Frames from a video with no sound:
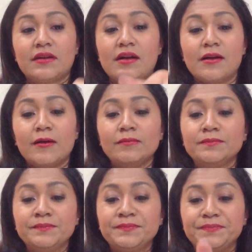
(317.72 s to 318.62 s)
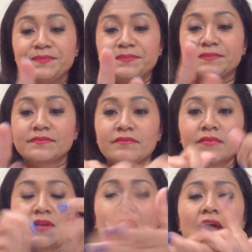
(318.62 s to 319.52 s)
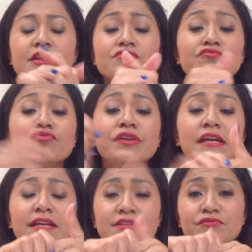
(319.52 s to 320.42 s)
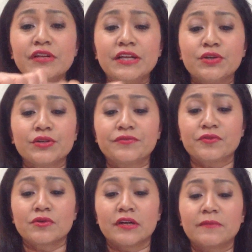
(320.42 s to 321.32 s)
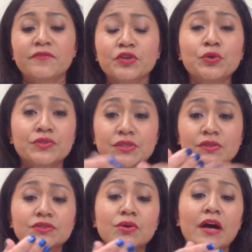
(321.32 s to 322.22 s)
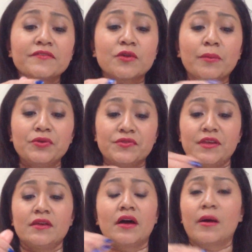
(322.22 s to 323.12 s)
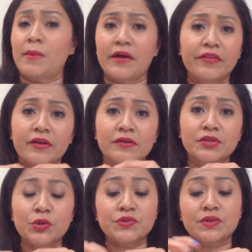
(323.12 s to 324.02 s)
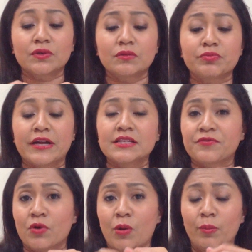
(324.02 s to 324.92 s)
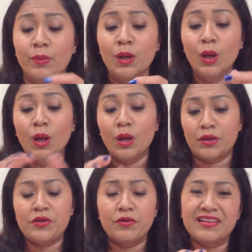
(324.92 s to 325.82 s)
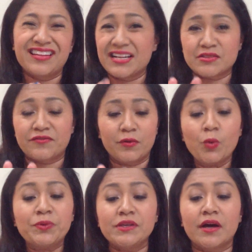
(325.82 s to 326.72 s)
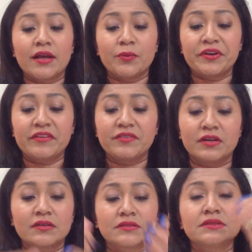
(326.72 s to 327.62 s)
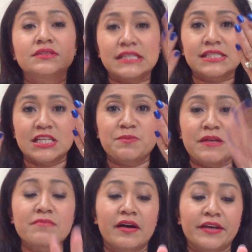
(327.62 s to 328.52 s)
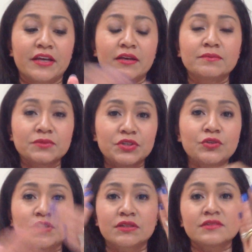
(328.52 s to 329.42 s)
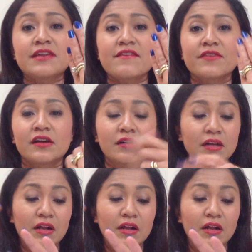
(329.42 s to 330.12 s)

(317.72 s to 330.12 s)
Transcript: And it really is really good for cuticles. So I stopped using other cuticle brands from, you know, the likes of OPI or whatever. This has been my cuticle saver.